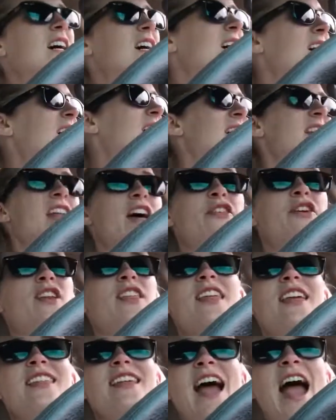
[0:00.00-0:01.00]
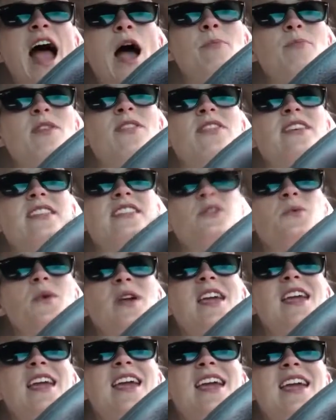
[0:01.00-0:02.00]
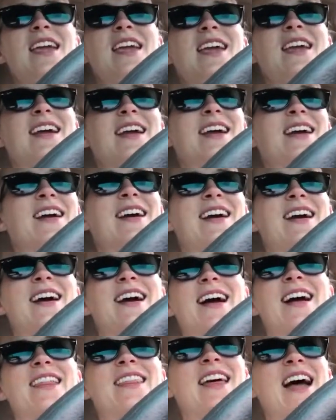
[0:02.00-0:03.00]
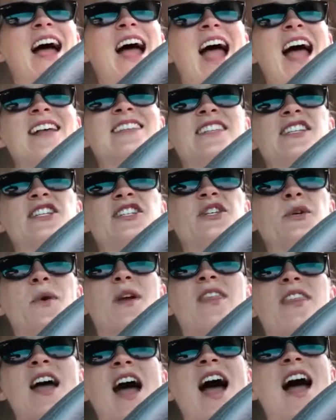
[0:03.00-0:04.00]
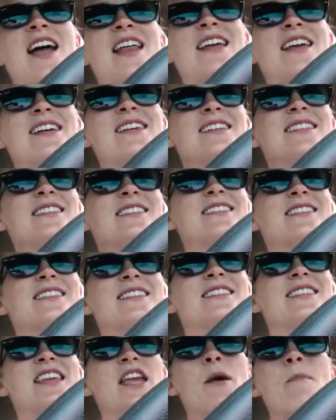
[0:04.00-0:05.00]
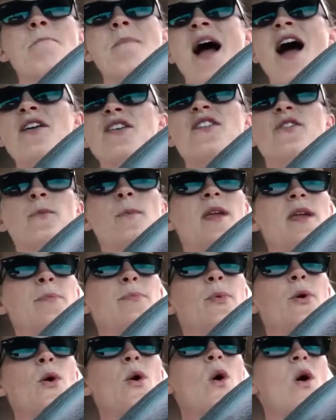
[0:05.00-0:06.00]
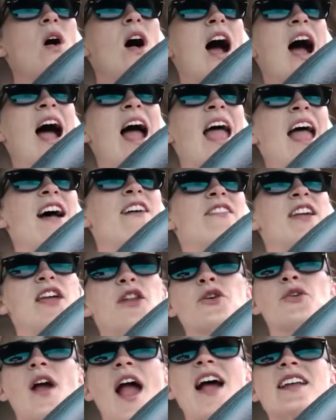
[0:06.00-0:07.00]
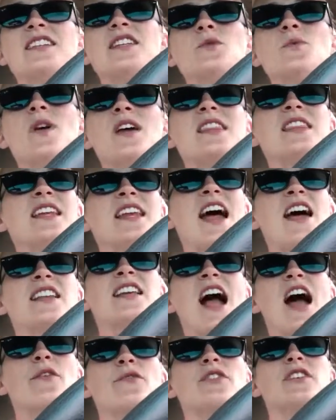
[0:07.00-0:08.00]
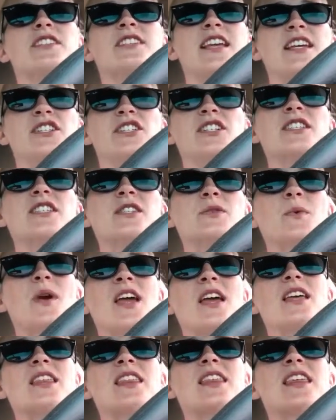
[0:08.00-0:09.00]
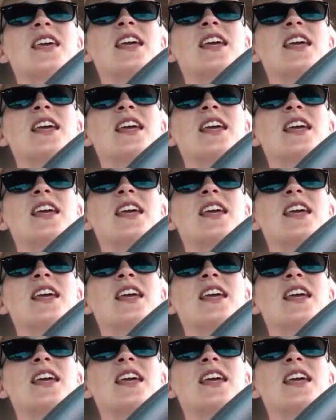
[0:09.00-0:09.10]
Another thing that happened this week that has to do with that is the amount of people I have interacted with and had conversations with